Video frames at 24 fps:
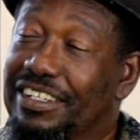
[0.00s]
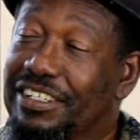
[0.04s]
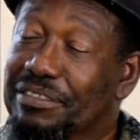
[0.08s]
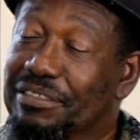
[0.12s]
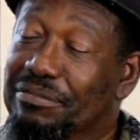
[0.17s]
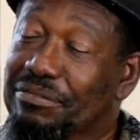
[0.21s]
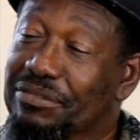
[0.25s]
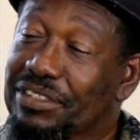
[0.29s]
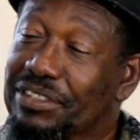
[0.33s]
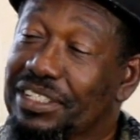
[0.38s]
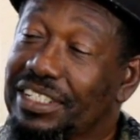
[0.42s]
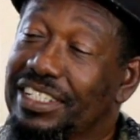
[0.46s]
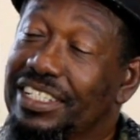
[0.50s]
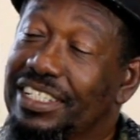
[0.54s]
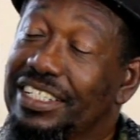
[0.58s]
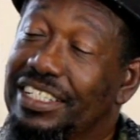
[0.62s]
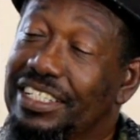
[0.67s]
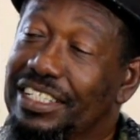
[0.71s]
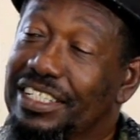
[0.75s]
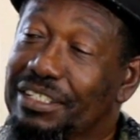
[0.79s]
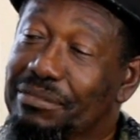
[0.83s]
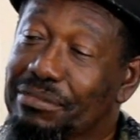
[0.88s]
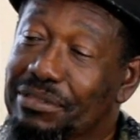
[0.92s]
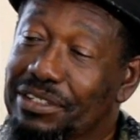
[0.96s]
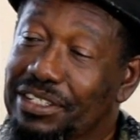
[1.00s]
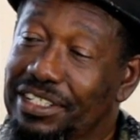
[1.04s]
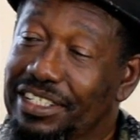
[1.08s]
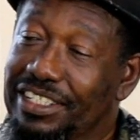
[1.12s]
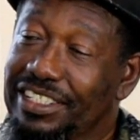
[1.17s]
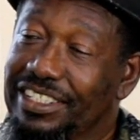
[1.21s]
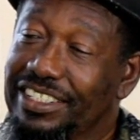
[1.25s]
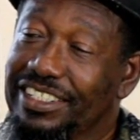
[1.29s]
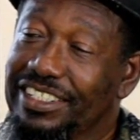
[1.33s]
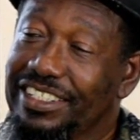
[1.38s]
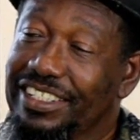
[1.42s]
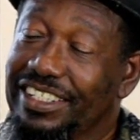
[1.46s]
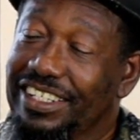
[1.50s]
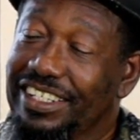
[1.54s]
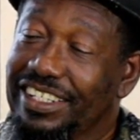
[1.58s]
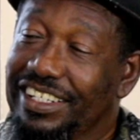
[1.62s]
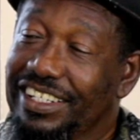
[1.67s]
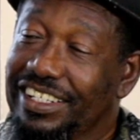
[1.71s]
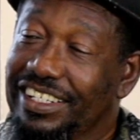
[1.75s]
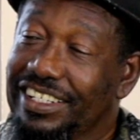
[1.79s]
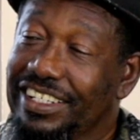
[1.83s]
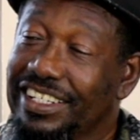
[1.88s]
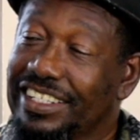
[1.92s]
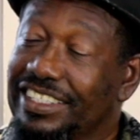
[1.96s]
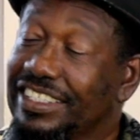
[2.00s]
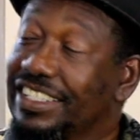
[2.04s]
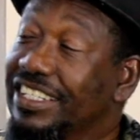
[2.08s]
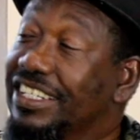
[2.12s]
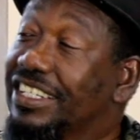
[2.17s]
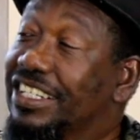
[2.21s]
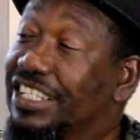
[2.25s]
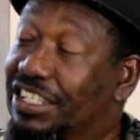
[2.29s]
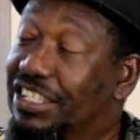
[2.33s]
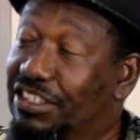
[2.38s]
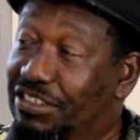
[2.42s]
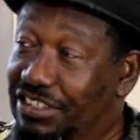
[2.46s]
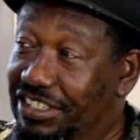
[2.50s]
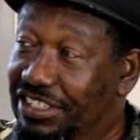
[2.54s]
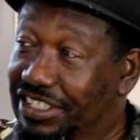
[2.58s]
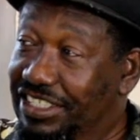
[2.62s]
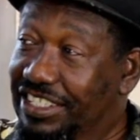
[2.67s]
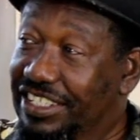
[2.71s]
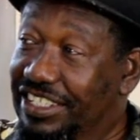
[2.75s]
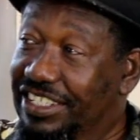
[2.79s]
when they hear about it, they say, "Are you crazy?"